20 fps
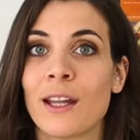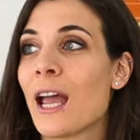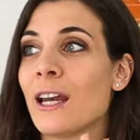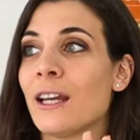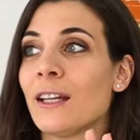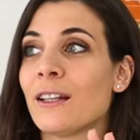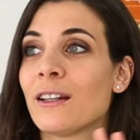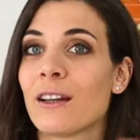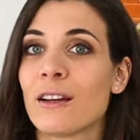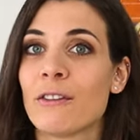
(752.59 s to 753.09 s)

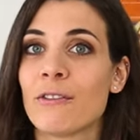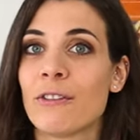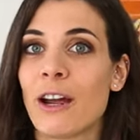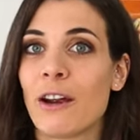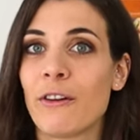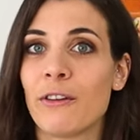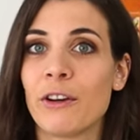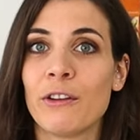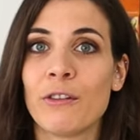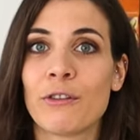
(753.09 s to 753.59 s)
And it can
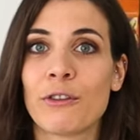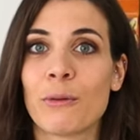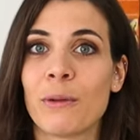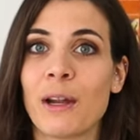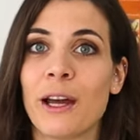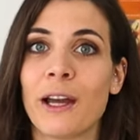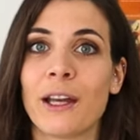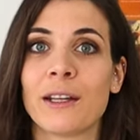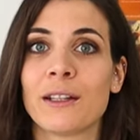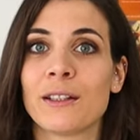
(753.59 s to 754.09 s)
vary from
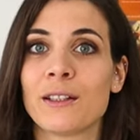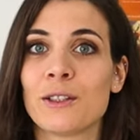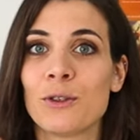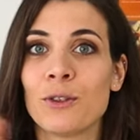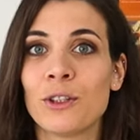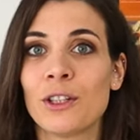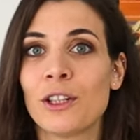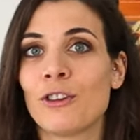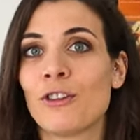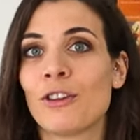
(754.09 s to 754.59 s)
like
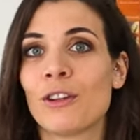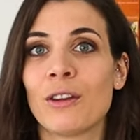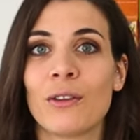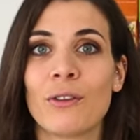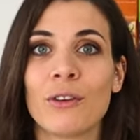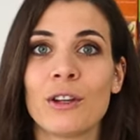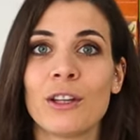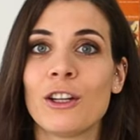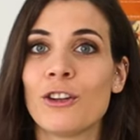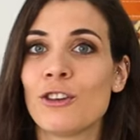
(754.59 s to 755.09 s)
2-digit,
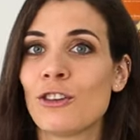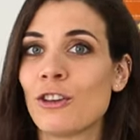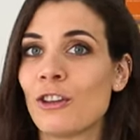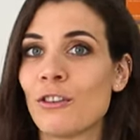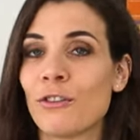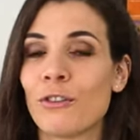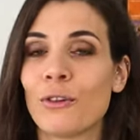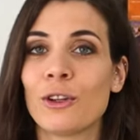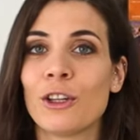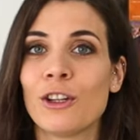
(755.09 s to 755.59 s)

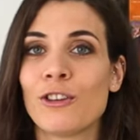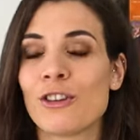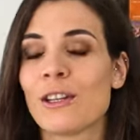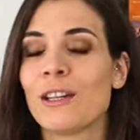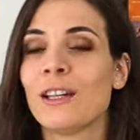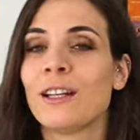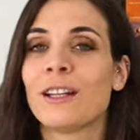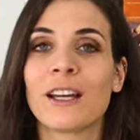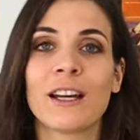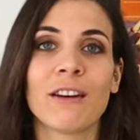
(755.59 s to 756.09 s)
3-digit, 4-digit,
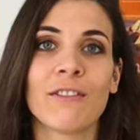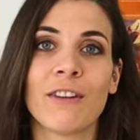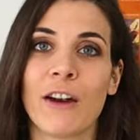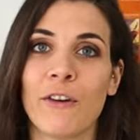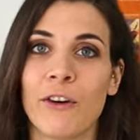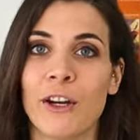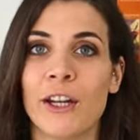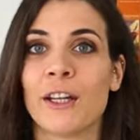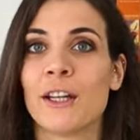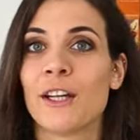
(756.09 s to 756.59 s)
it can
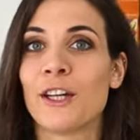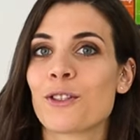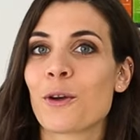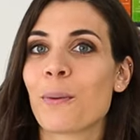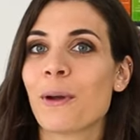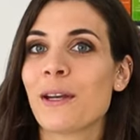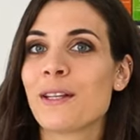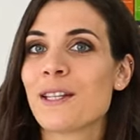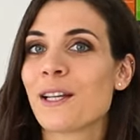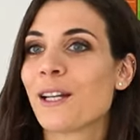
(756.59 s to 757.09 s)
vary. So
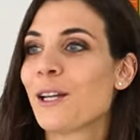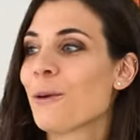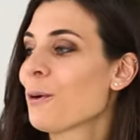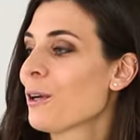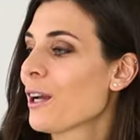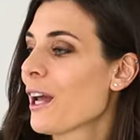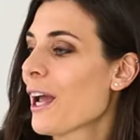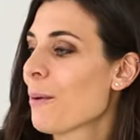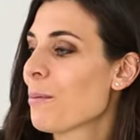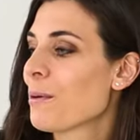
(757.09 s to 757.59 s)
basically
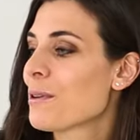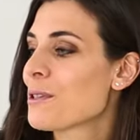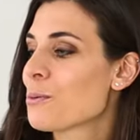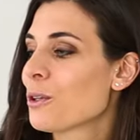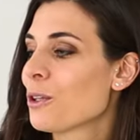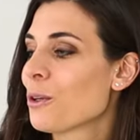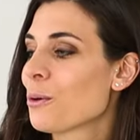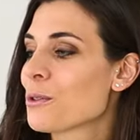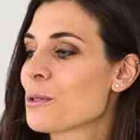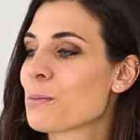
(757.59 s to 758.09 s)
what happens
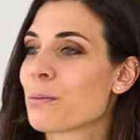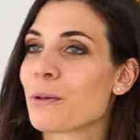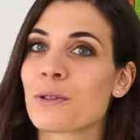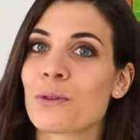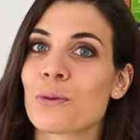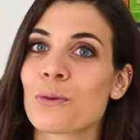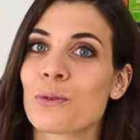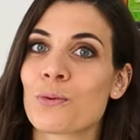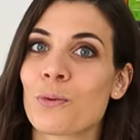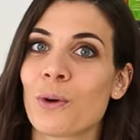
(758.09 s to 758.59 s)
with those
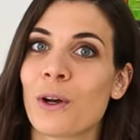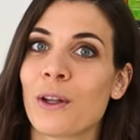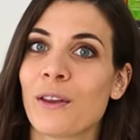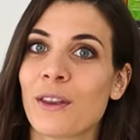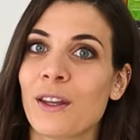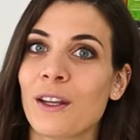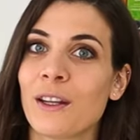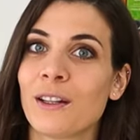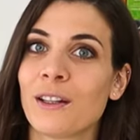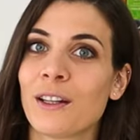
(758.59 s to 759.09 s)
puzzles,
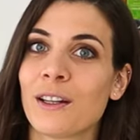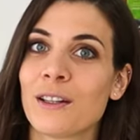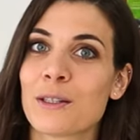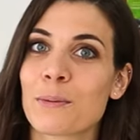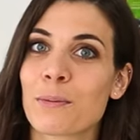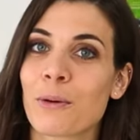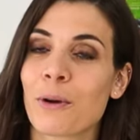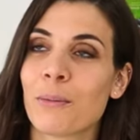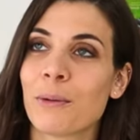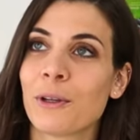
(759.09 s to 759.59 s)
one thing that
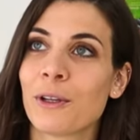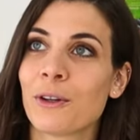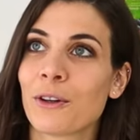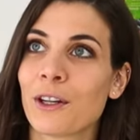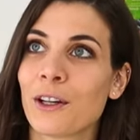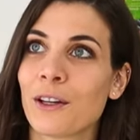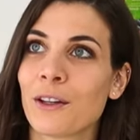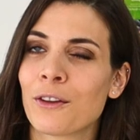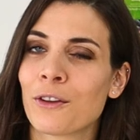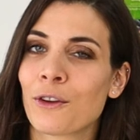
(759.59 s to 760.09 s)
is probably
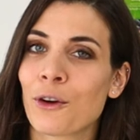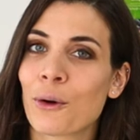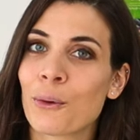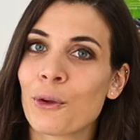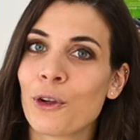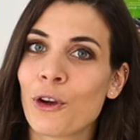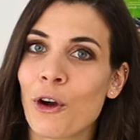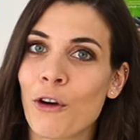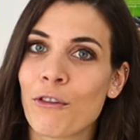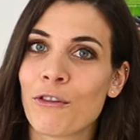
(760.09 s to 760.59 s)
gonna throw
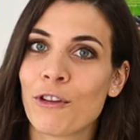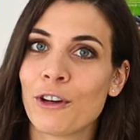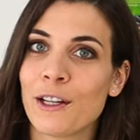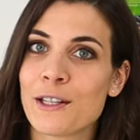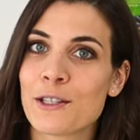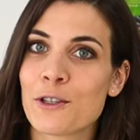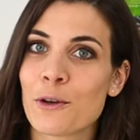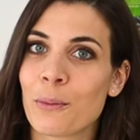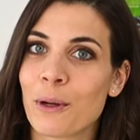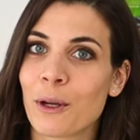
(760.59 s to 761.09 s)
you off a
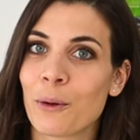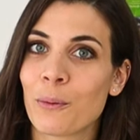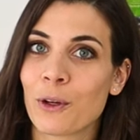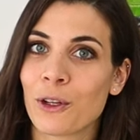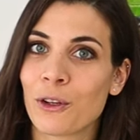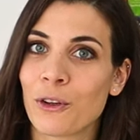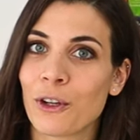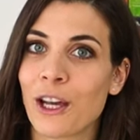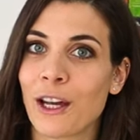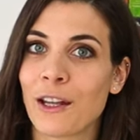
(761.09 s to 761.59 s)
little bit
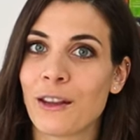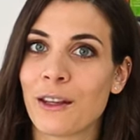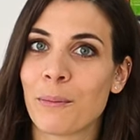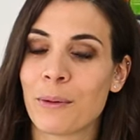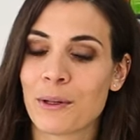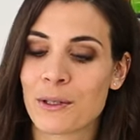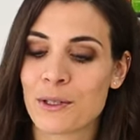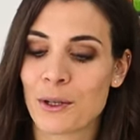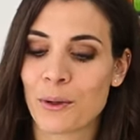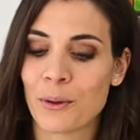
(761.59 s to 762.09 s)
when you get the
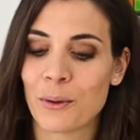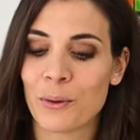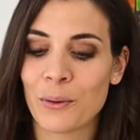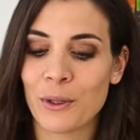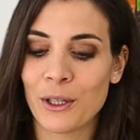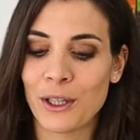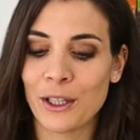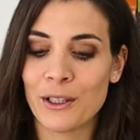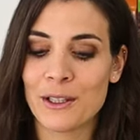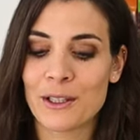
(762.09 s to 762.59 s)

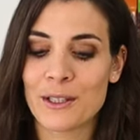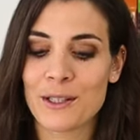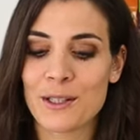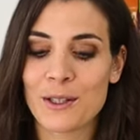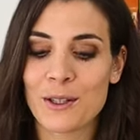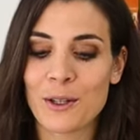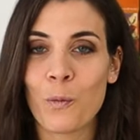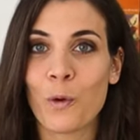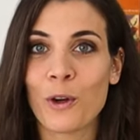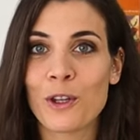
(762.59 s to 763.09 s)
puzzle
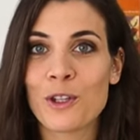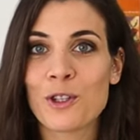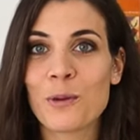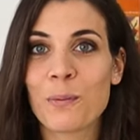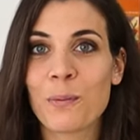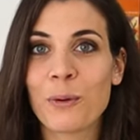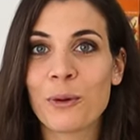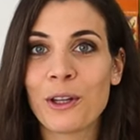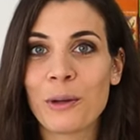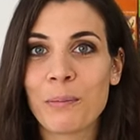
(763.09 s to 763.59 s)
is, once you
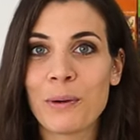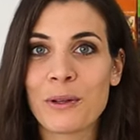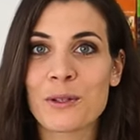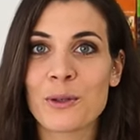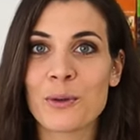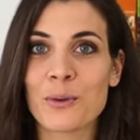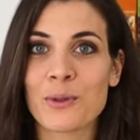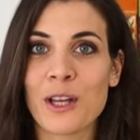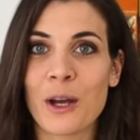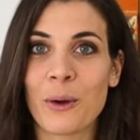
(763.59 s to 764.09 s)
put the
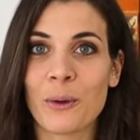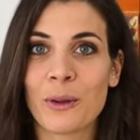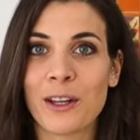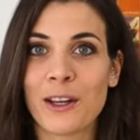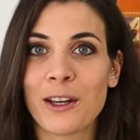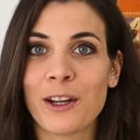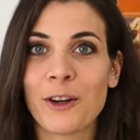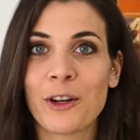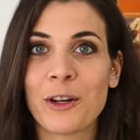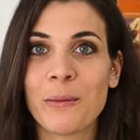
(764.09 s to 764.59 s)
puzzles out,
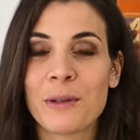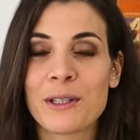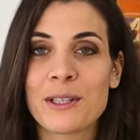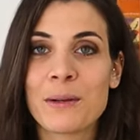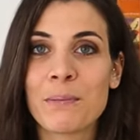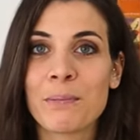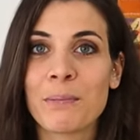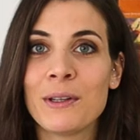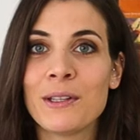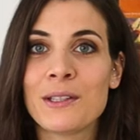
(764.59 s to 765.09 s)
there are gonna be
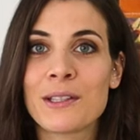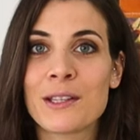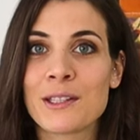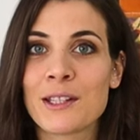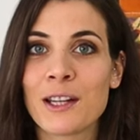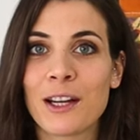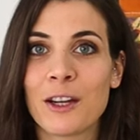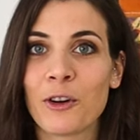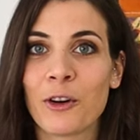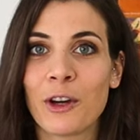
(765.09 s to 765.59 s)
some pieces
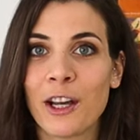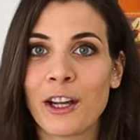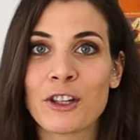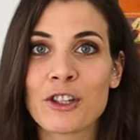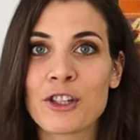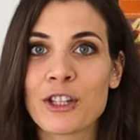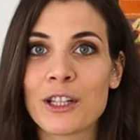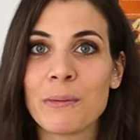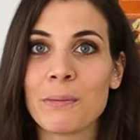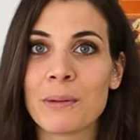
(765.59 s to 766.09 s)
that are not
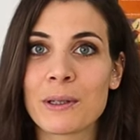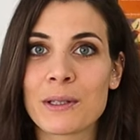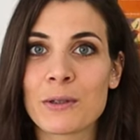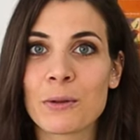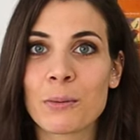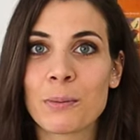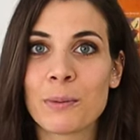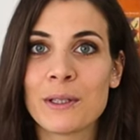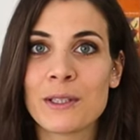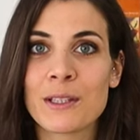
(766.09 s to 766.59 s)
actually
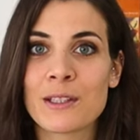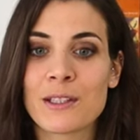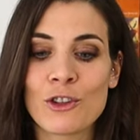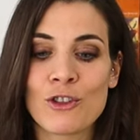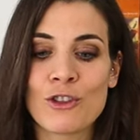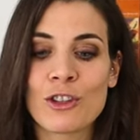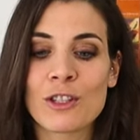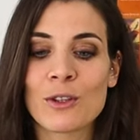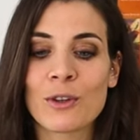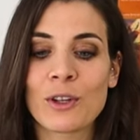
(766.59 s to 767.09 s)
puzzle pieces,
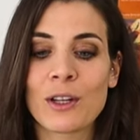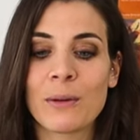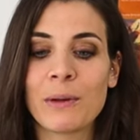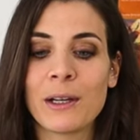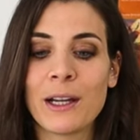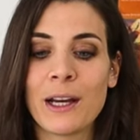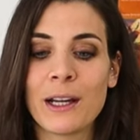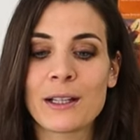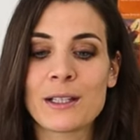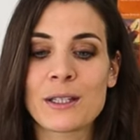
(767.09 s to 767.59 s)
it's just gonna be
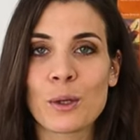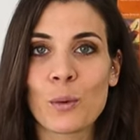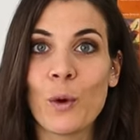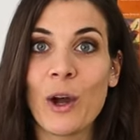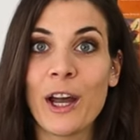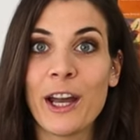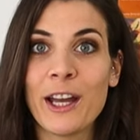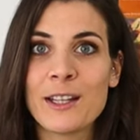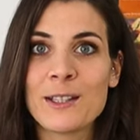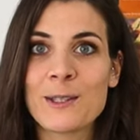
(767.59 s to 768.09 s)
like
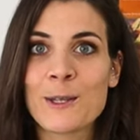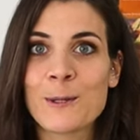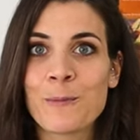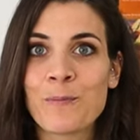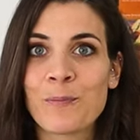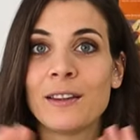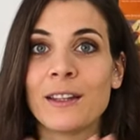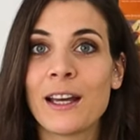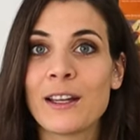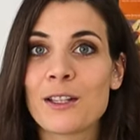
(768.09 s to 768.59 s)
squares.
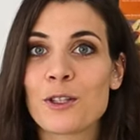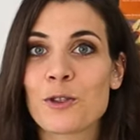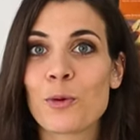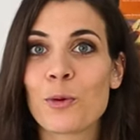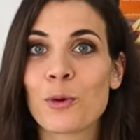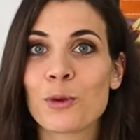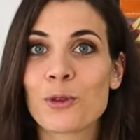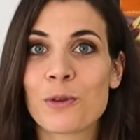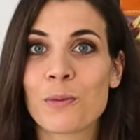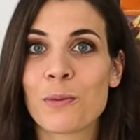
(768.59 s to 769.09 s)
That's
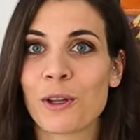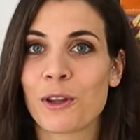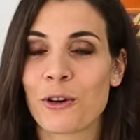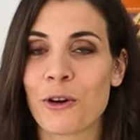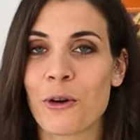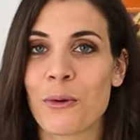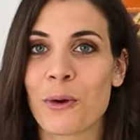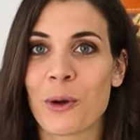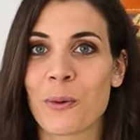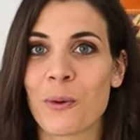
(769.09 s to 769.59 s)
all to be
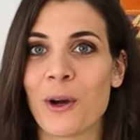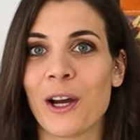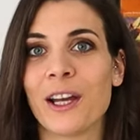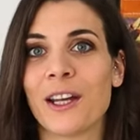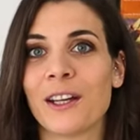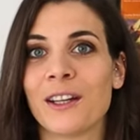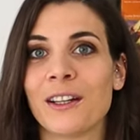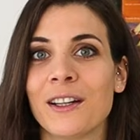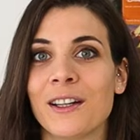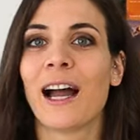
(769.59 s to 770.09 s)
thrown
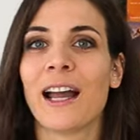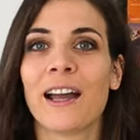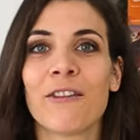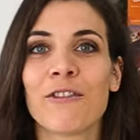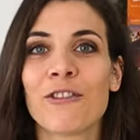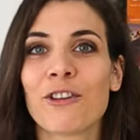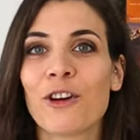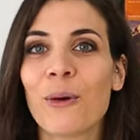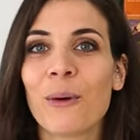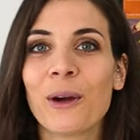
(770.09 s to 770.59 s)
away. I
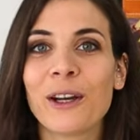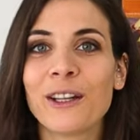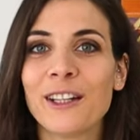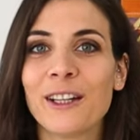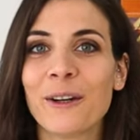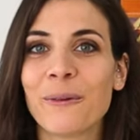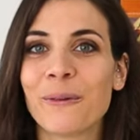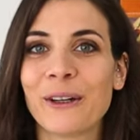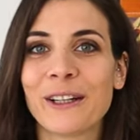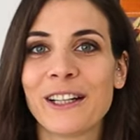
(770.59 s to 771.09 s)
have no
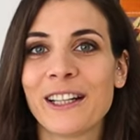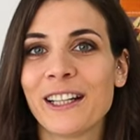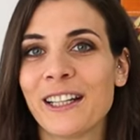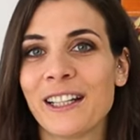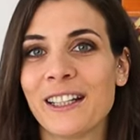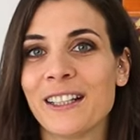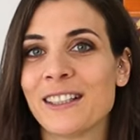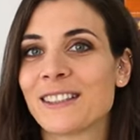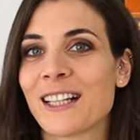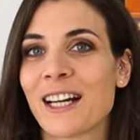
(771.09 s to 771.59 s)
idea what it
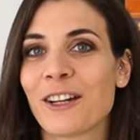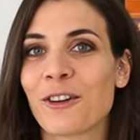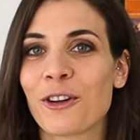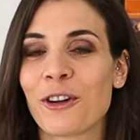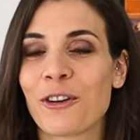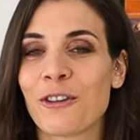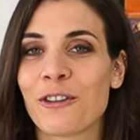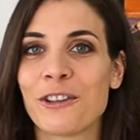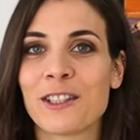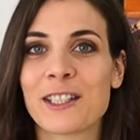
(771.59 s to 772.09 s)
is, I don't
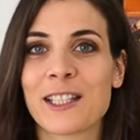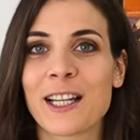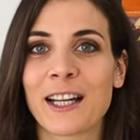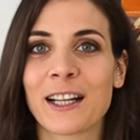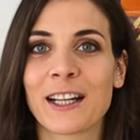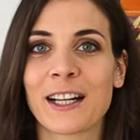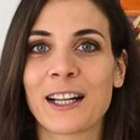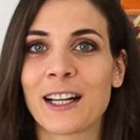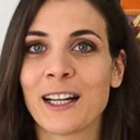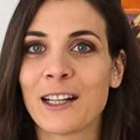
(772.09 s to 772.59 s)
know if it's
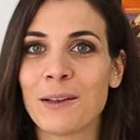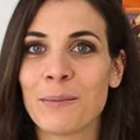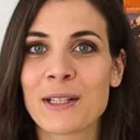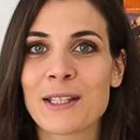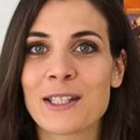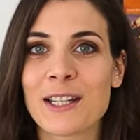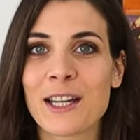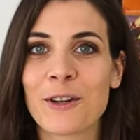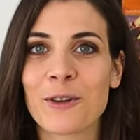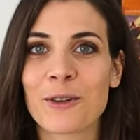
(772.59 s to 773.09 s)
like a cut
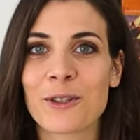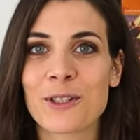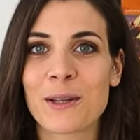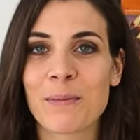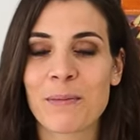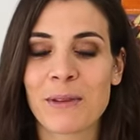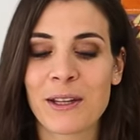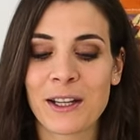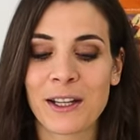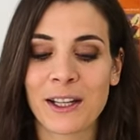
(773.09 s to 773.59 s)
mistake or
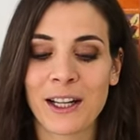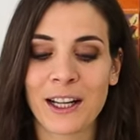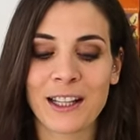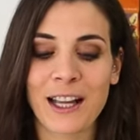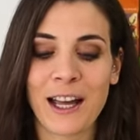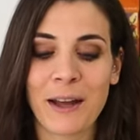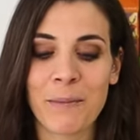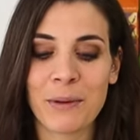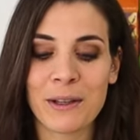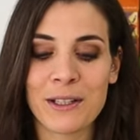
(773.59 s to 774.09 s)
something like
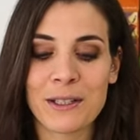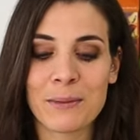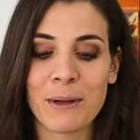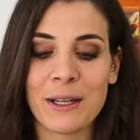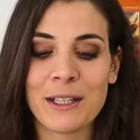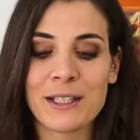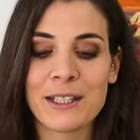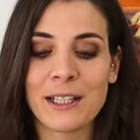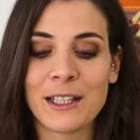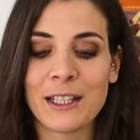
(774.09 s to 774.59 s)
that, but it's
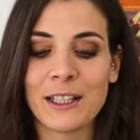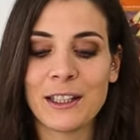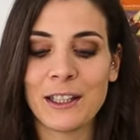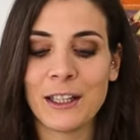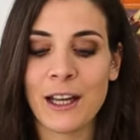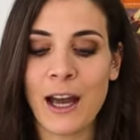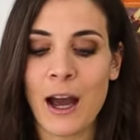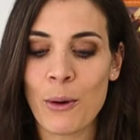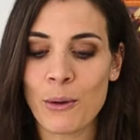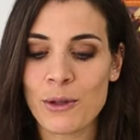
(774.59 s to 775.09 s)
basically
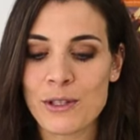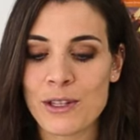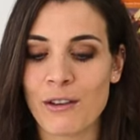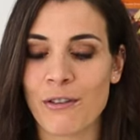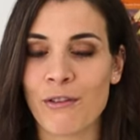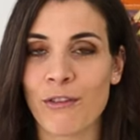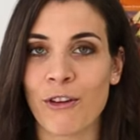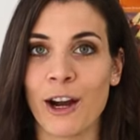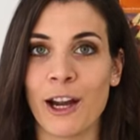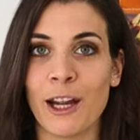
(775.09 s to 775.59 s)
the outer
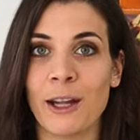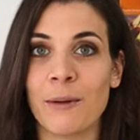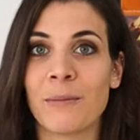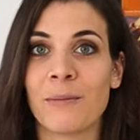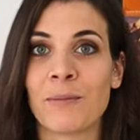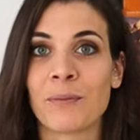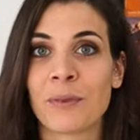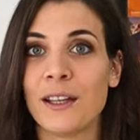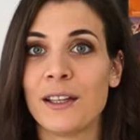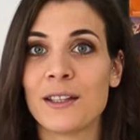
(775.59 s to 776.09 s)

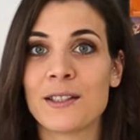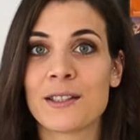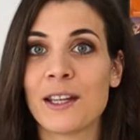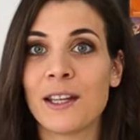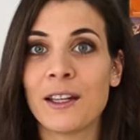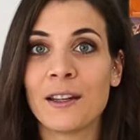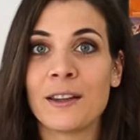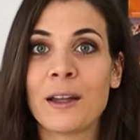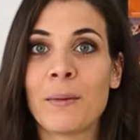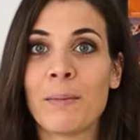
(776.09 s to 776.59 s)
frame is
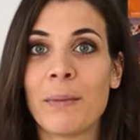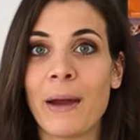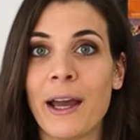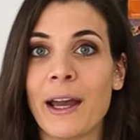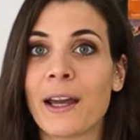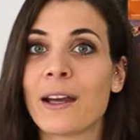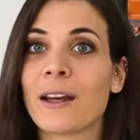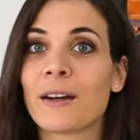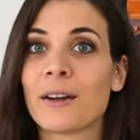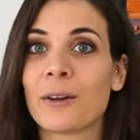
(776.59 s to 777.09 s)
in the
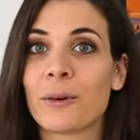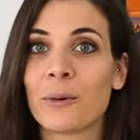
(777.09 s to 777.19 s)
bag